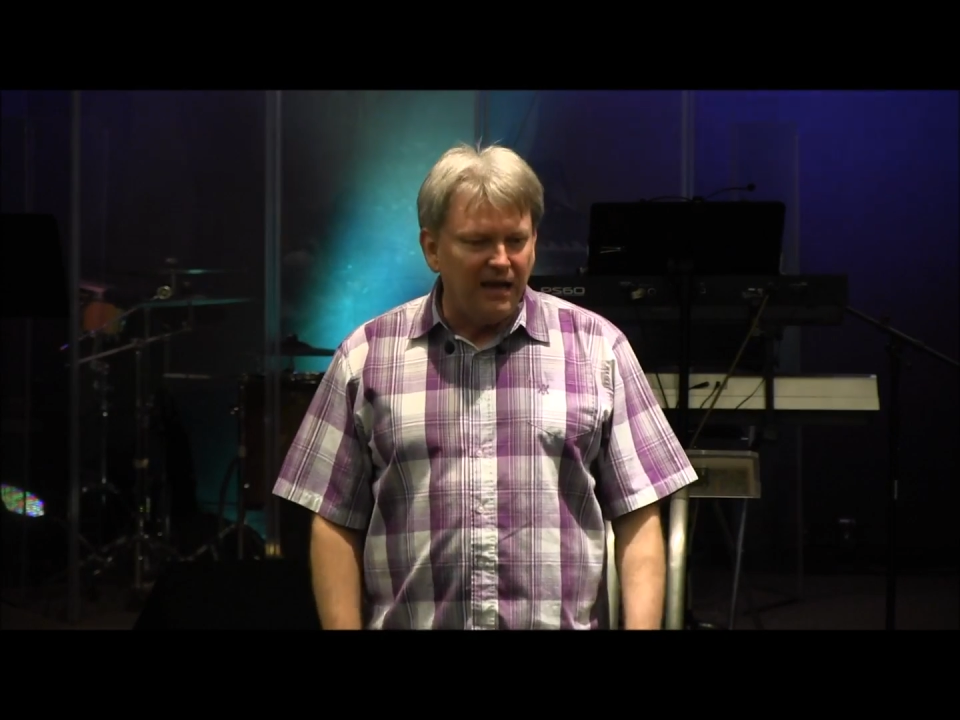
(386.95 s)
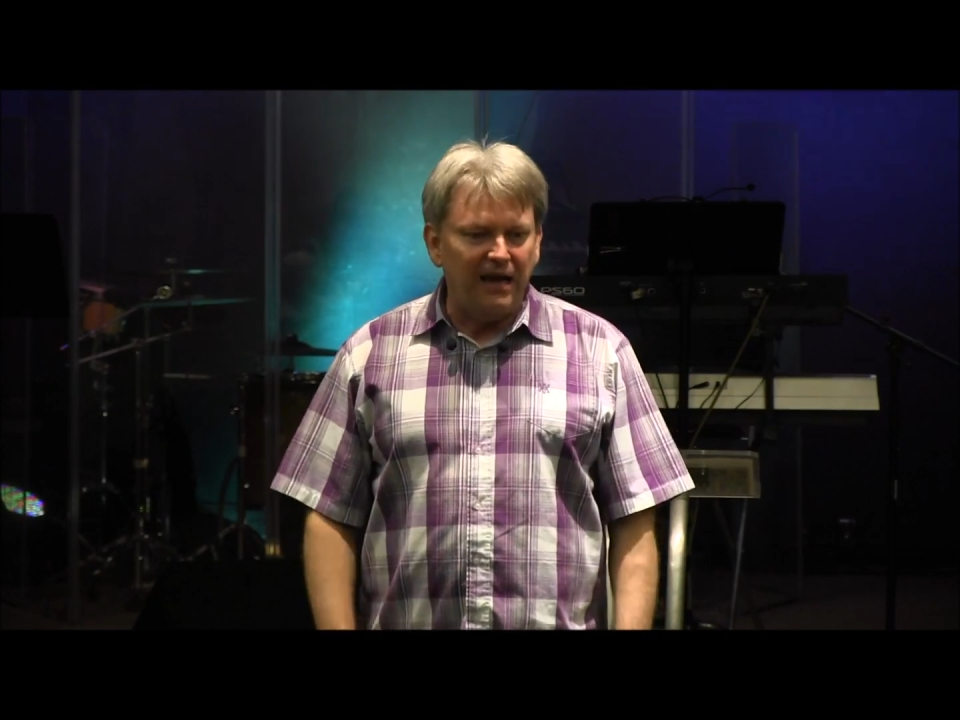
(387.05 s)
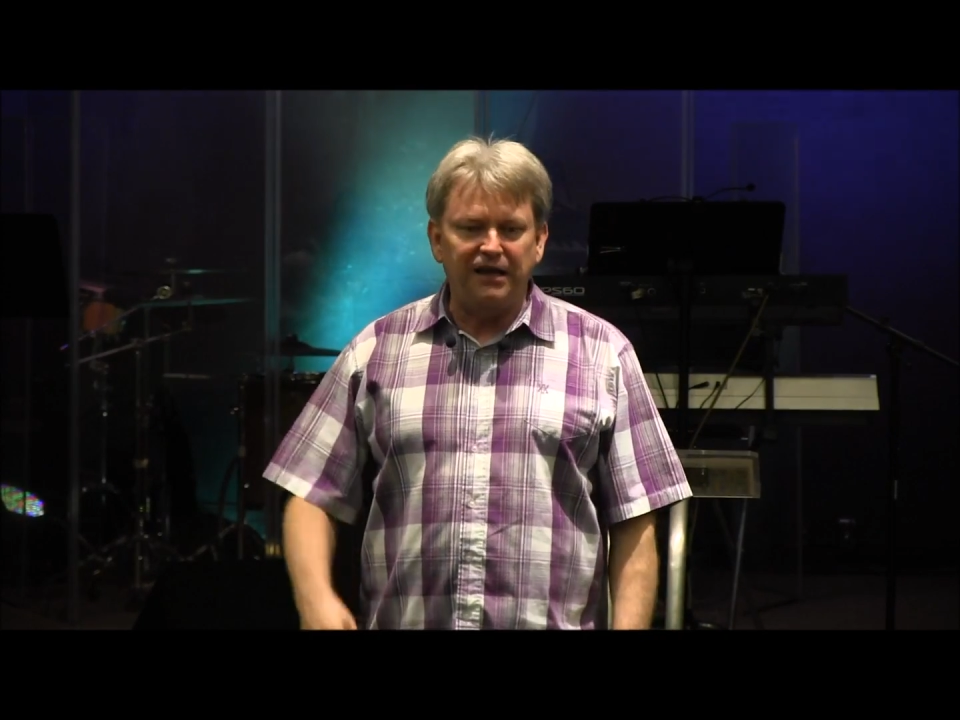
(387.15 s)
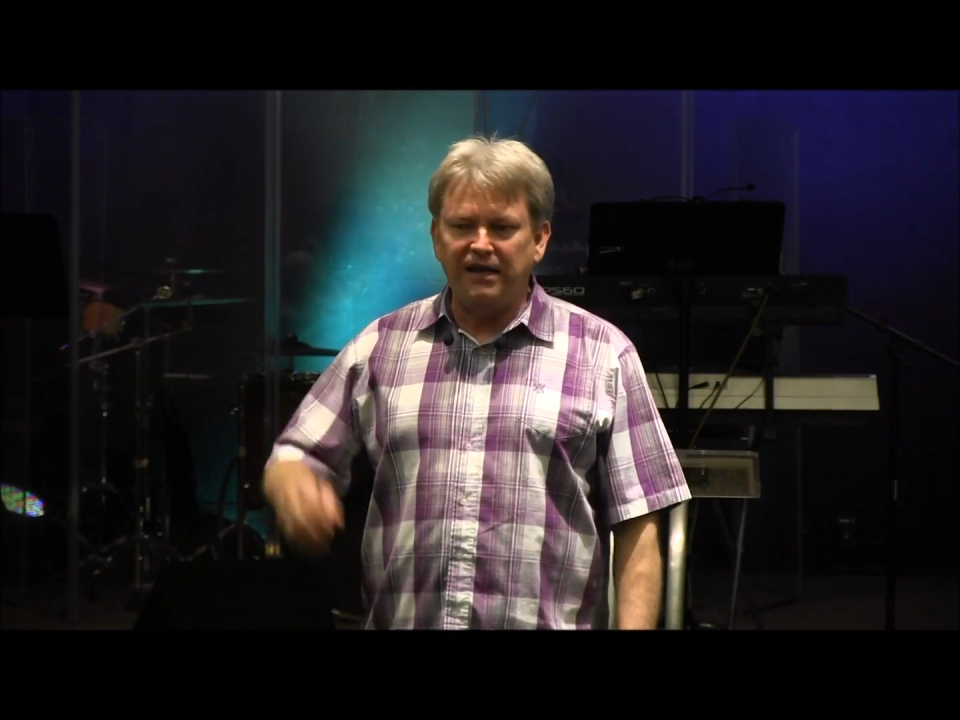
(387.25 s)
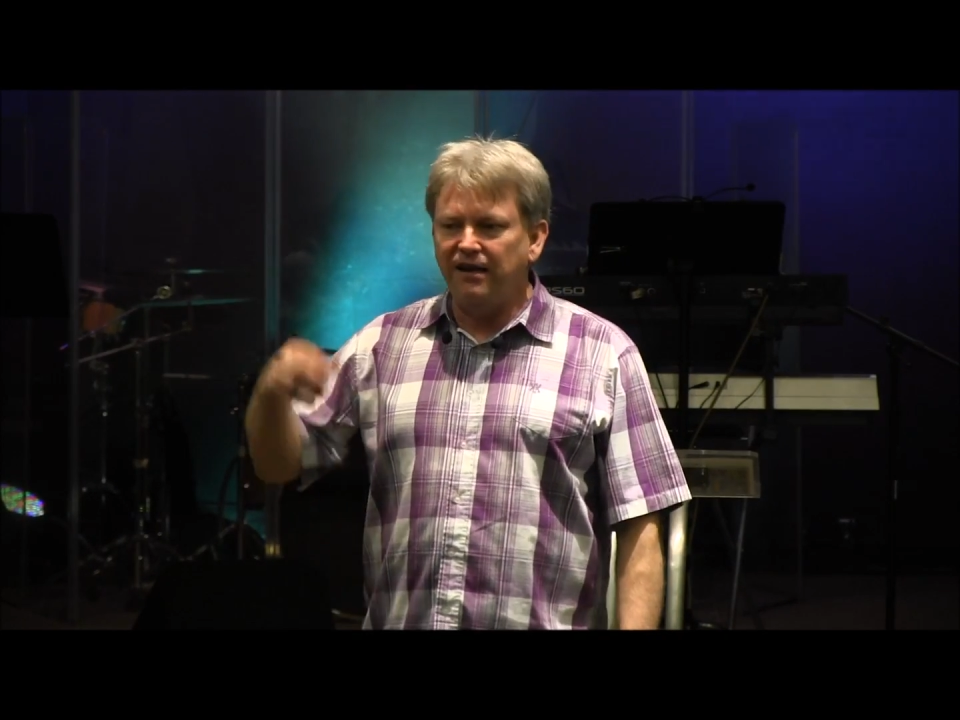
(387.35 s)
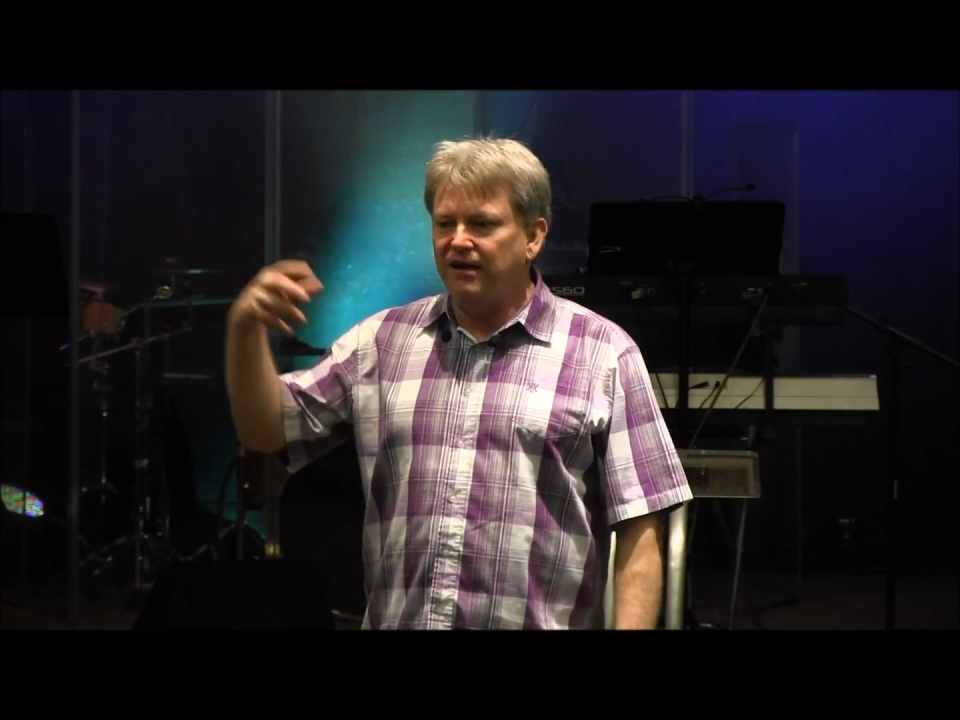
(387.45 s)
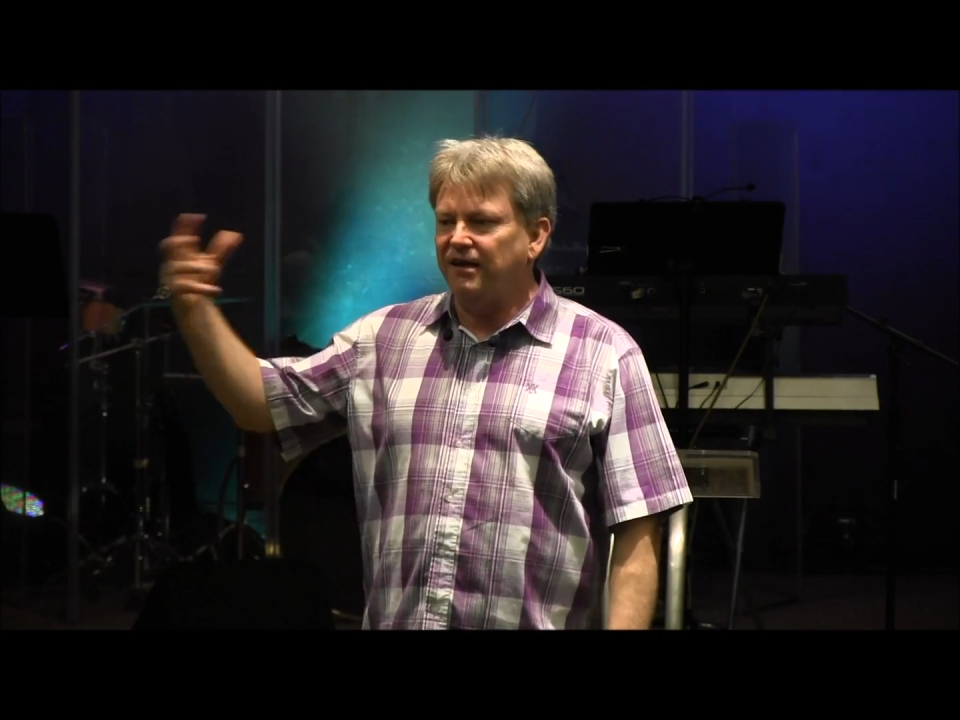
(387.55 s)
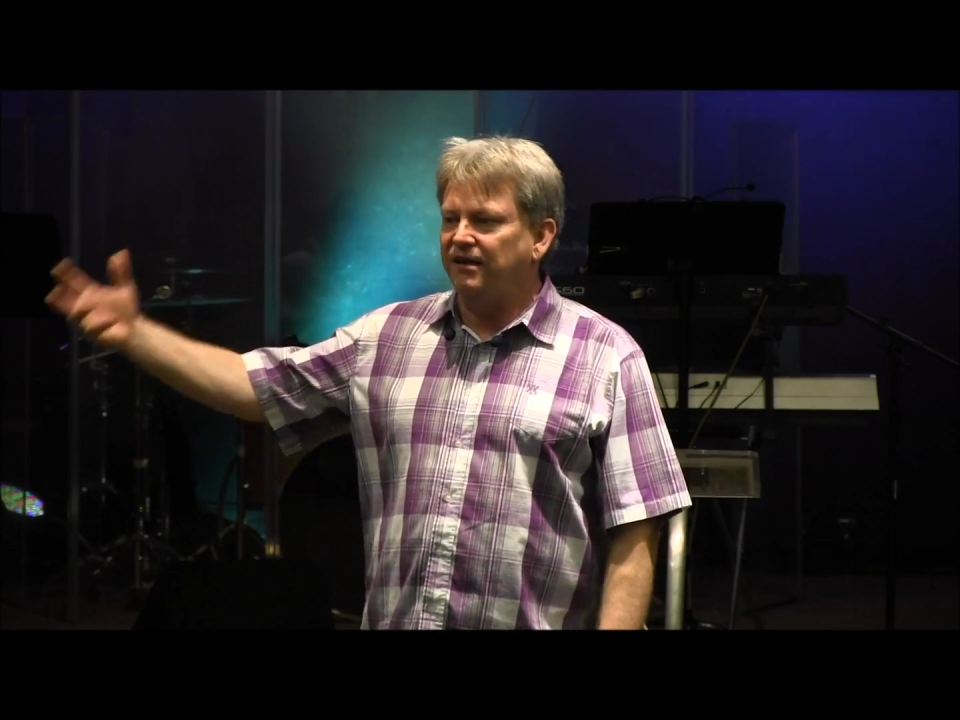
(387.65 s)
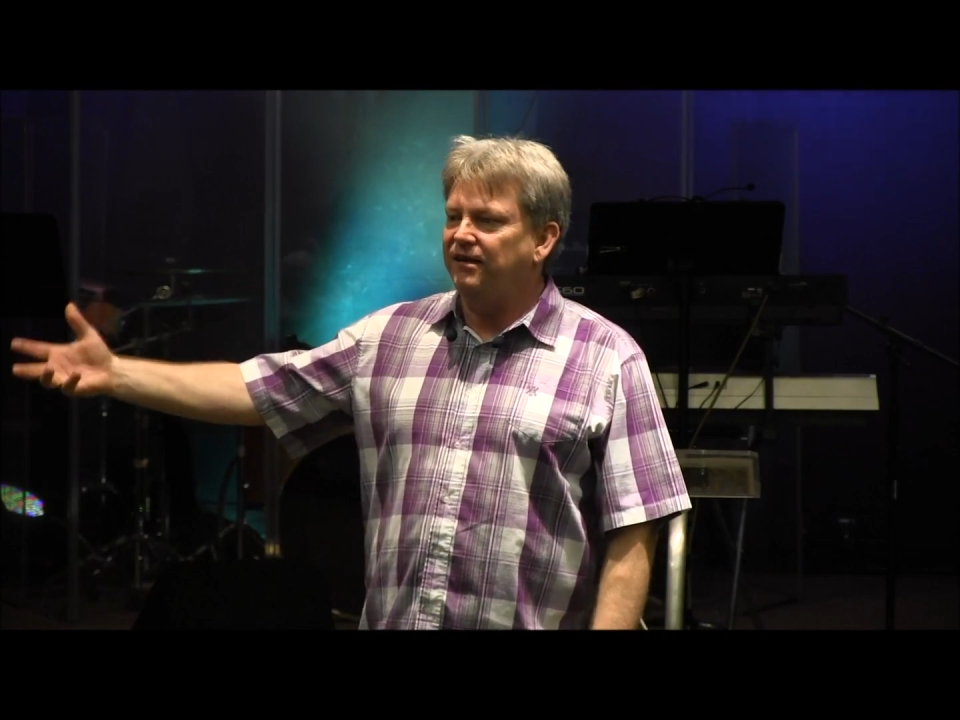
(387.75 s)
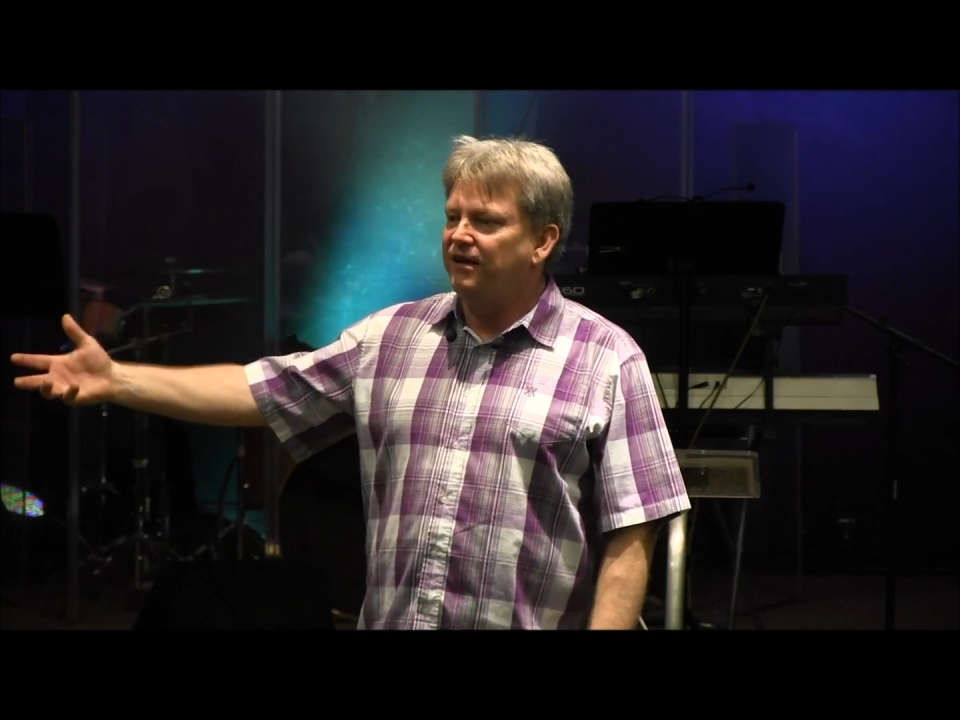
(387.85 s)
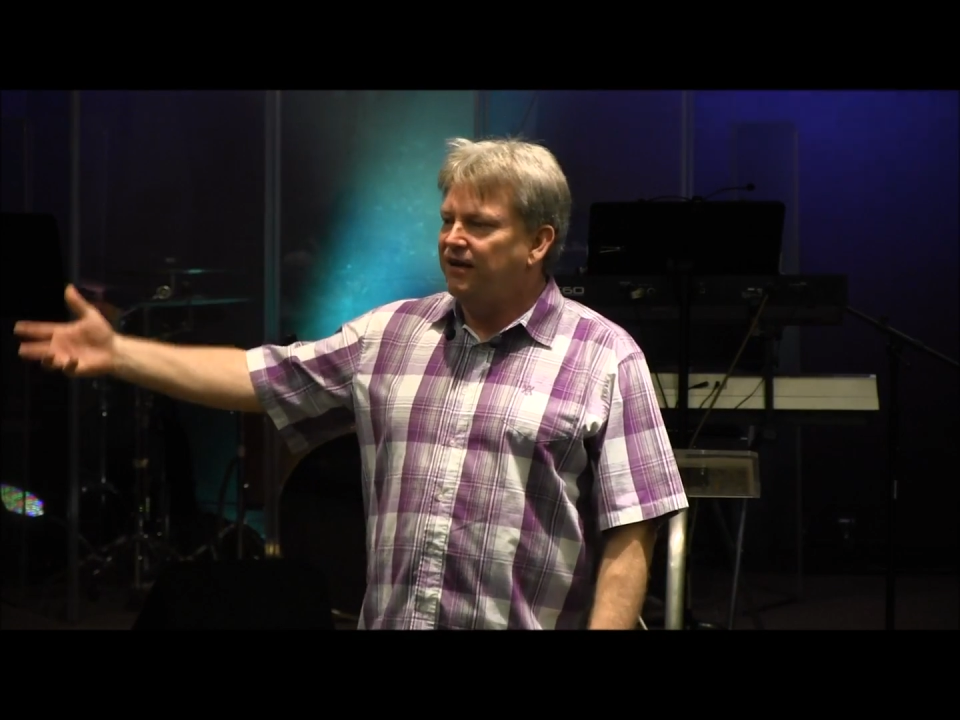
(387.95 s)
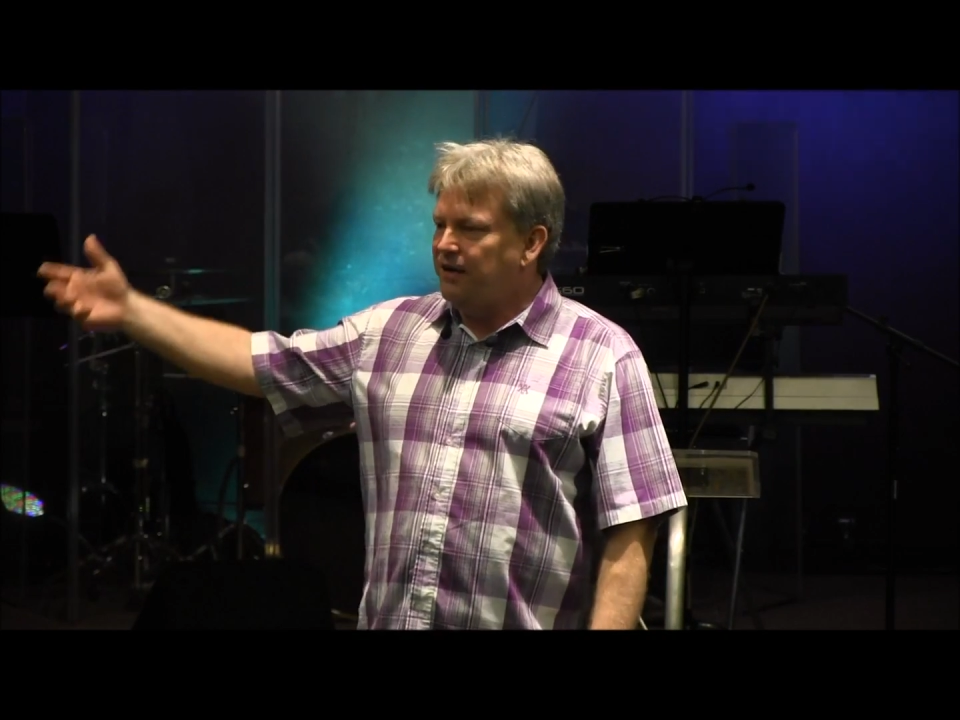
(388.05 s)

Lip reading: and Gideon